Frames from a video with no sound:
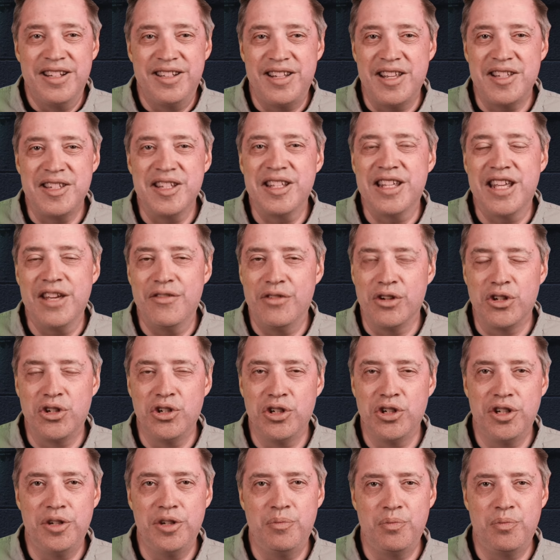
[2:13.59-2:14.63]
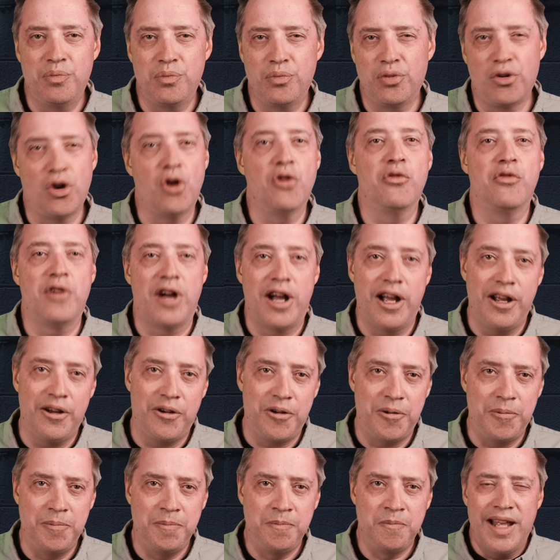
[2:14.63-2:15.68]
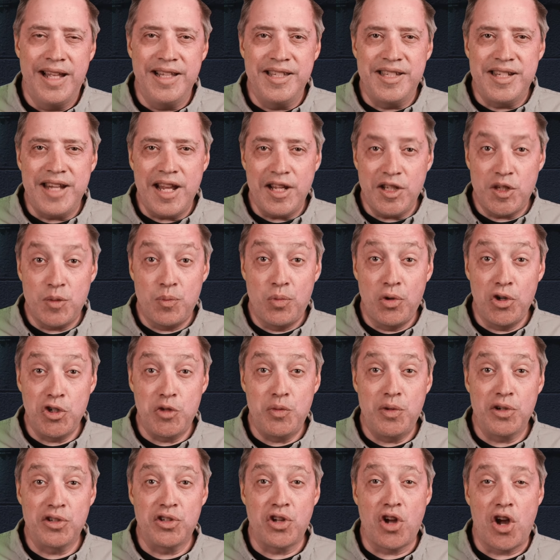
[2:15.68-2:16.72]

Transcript: doesn't give a good profile. Instead, sportsbooks